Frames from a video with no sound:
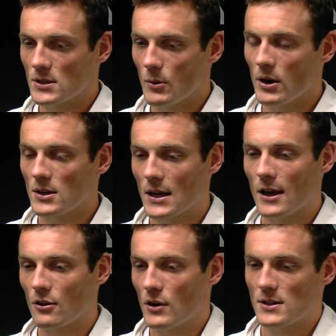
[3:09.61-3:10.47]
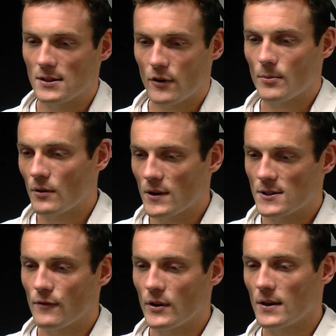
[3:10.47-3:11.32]
So when I say aggressive, I'm
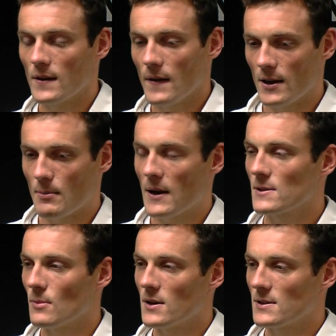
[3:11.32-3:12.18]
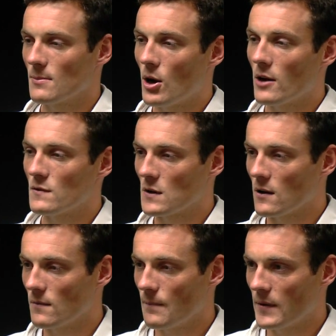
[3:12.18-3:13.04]
aggressive in maximising my
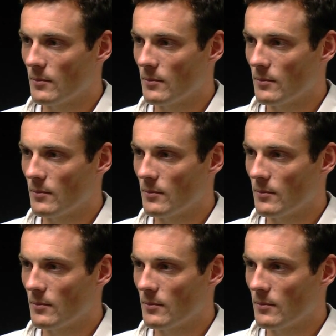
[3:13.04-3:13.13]
result,